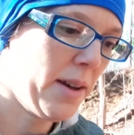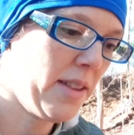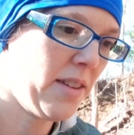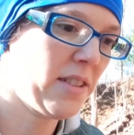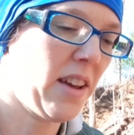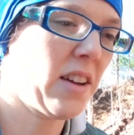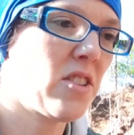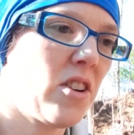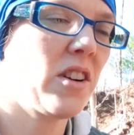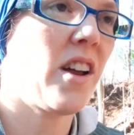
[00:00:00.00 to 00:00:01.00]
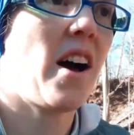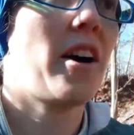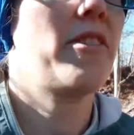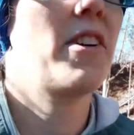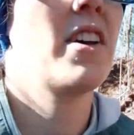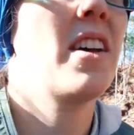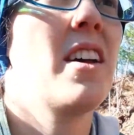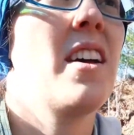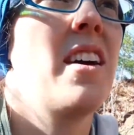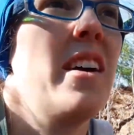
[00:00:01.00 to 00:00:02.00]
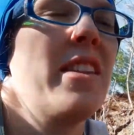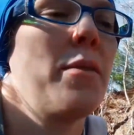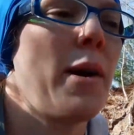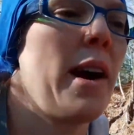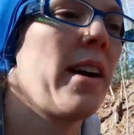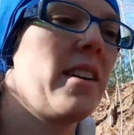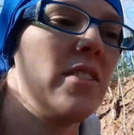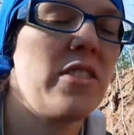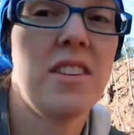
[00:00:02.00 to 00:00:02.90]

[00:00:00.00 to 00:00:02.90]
there's like a turn off where I can just